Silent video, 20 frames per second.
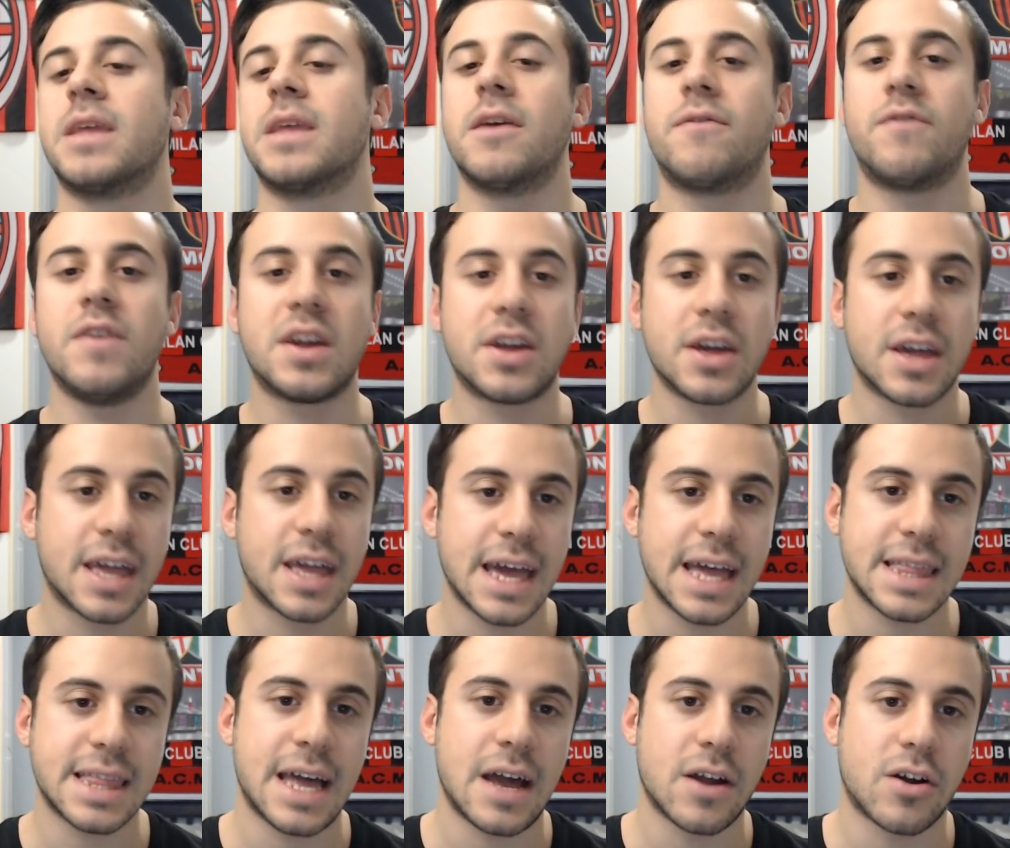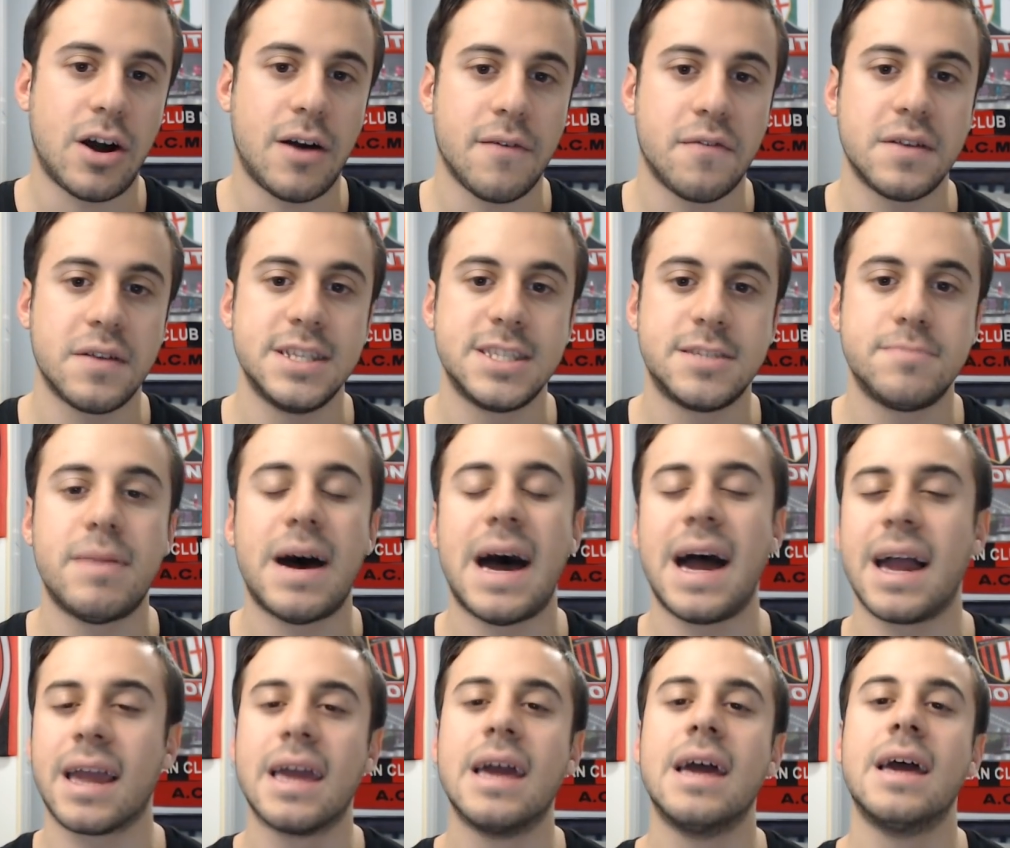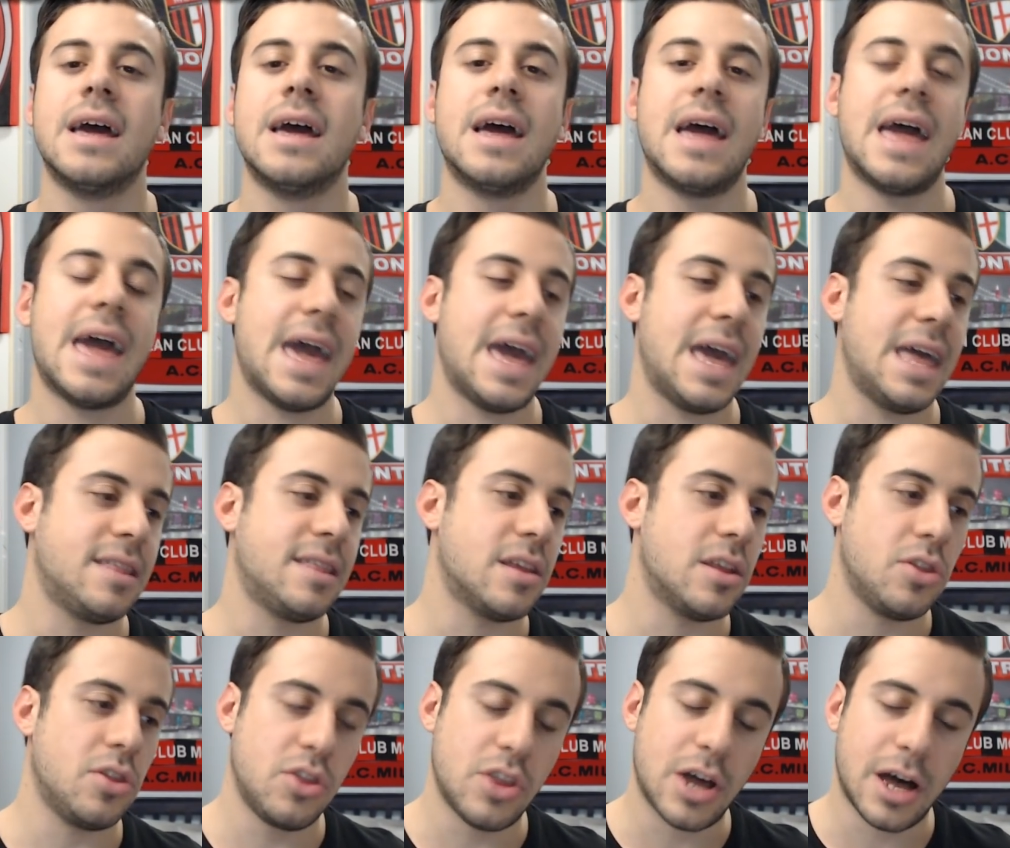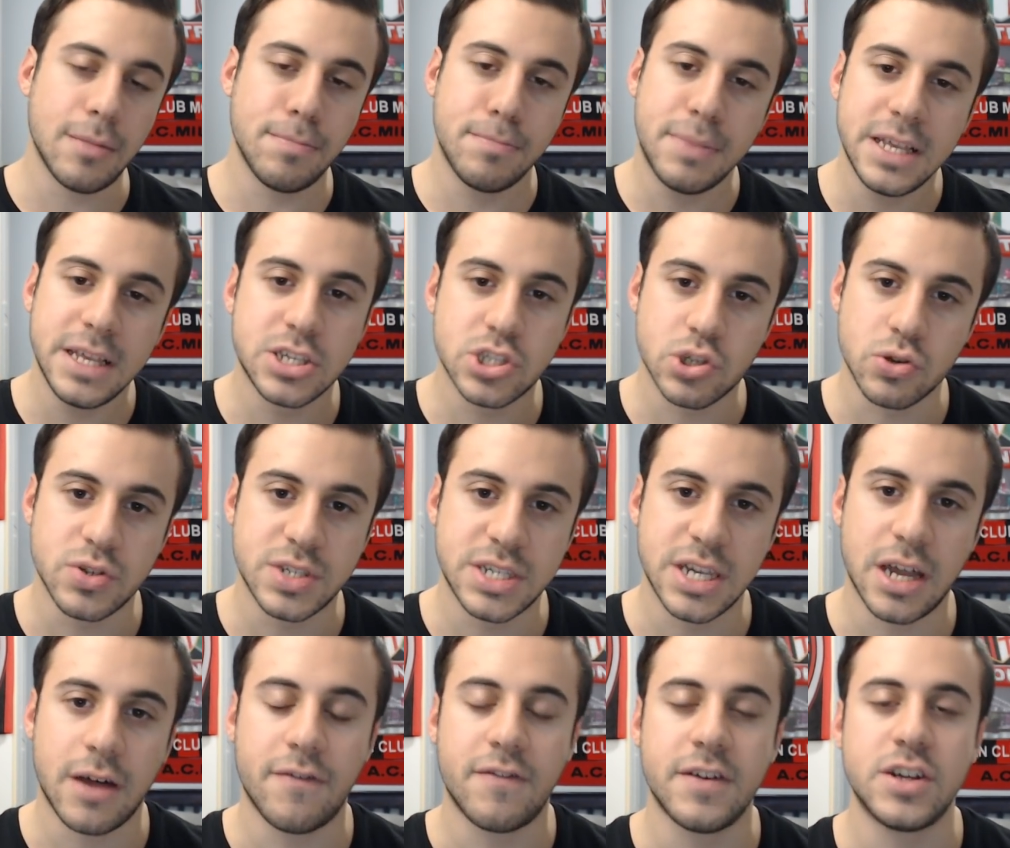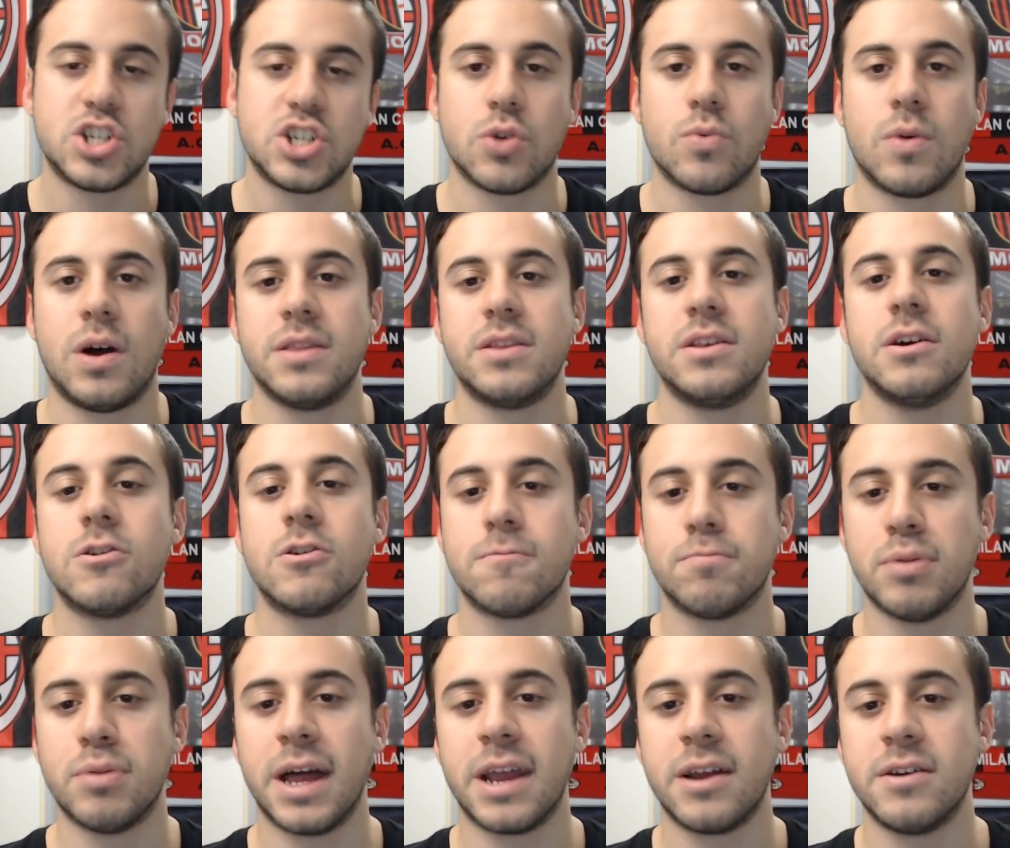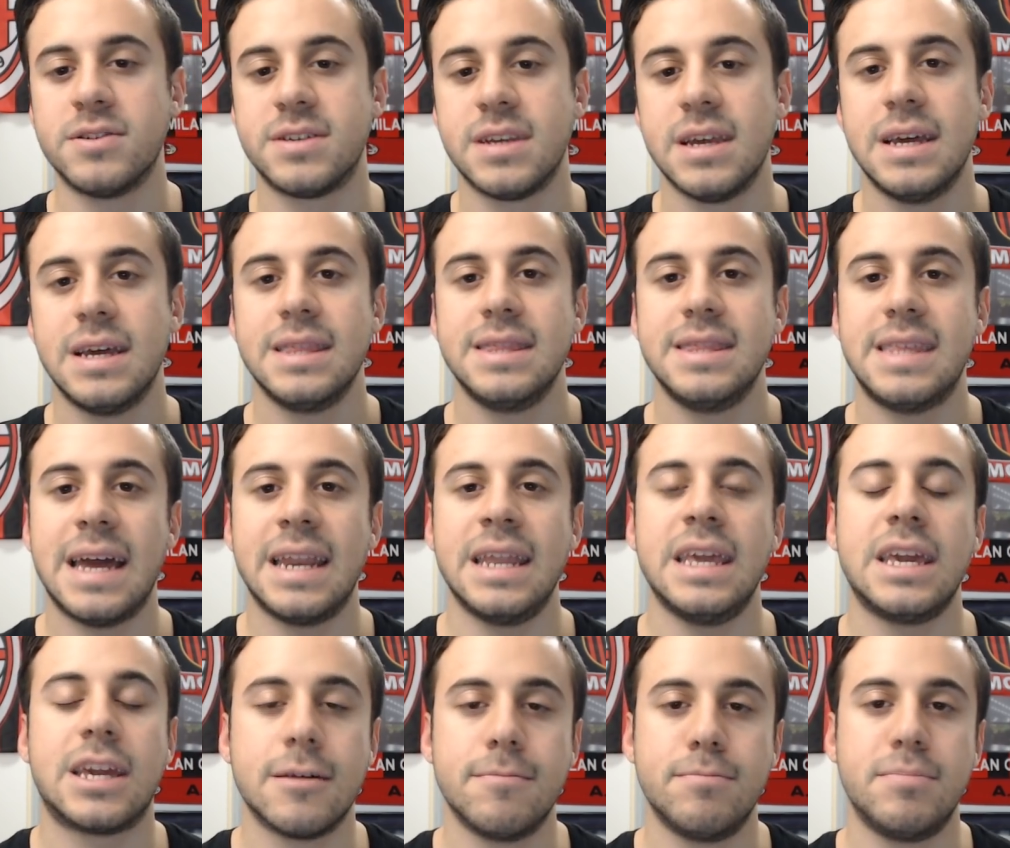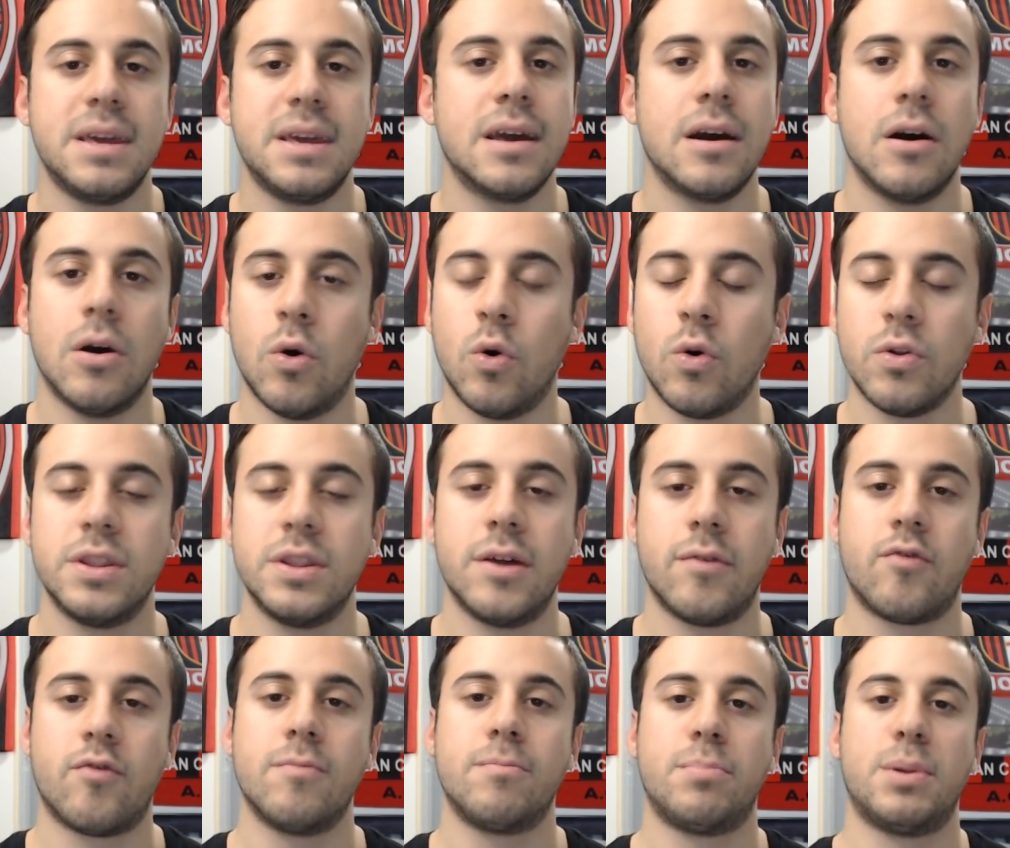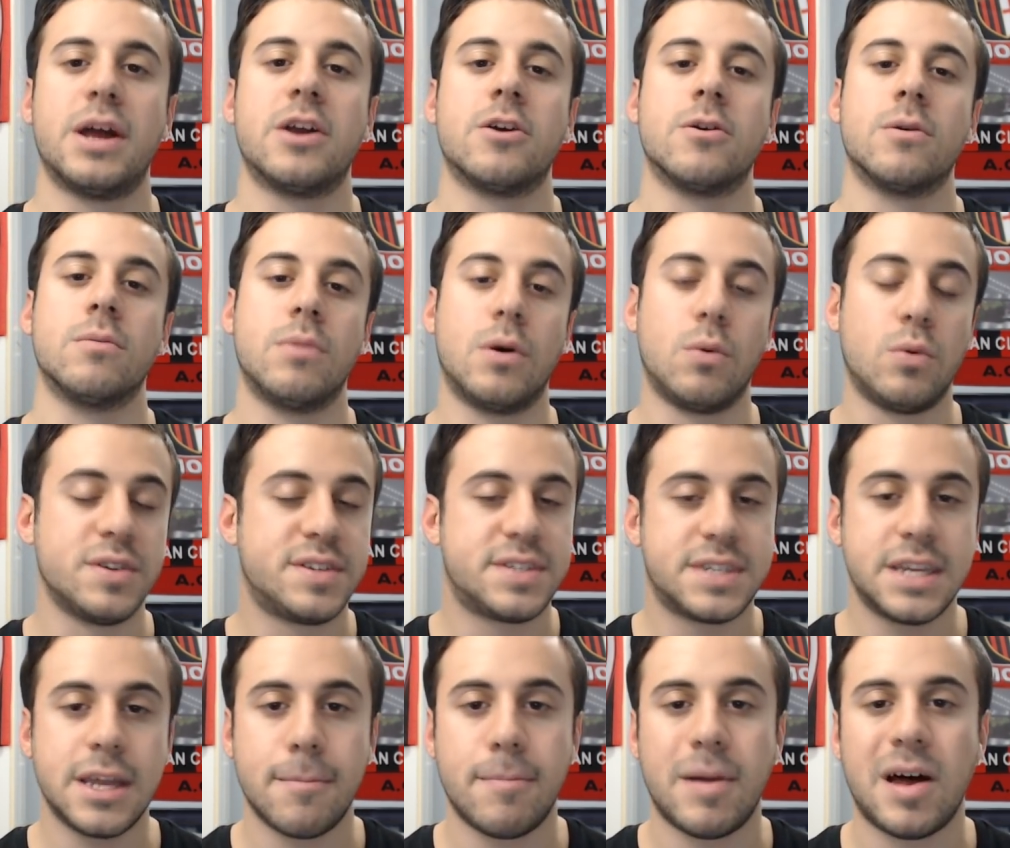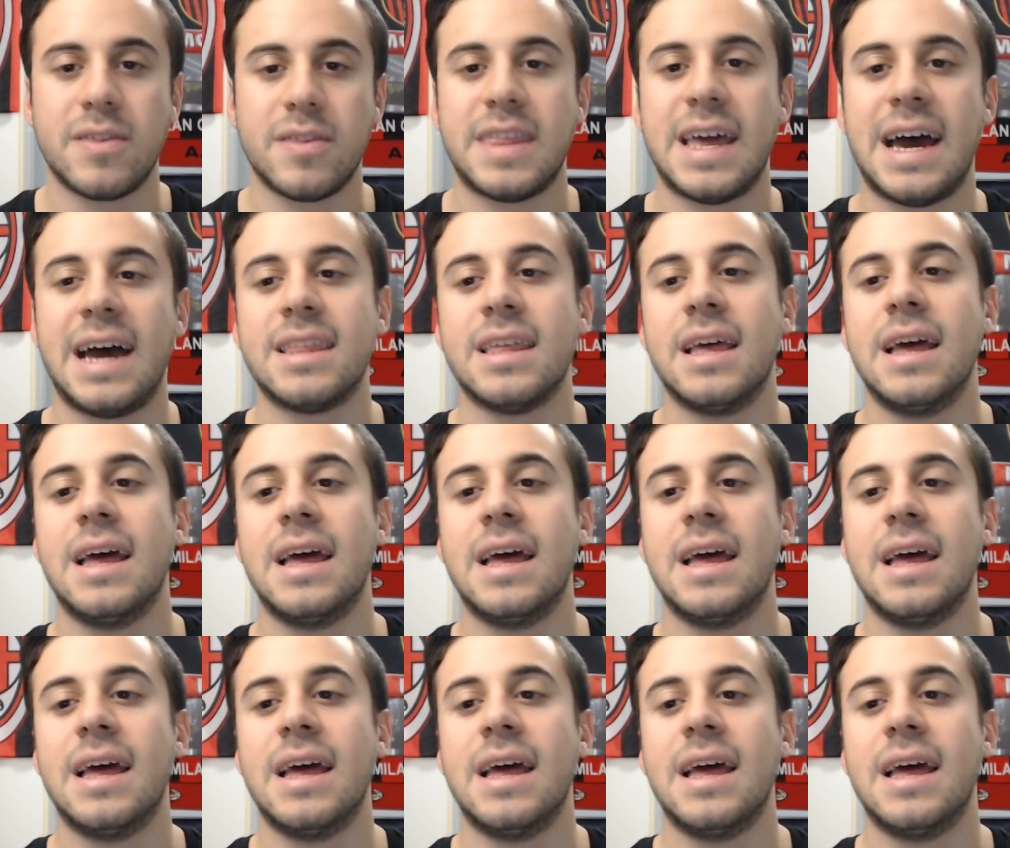If he could get that confidence back and not be so selfish around the other players, then he could be a whole different player. But we'll see about that.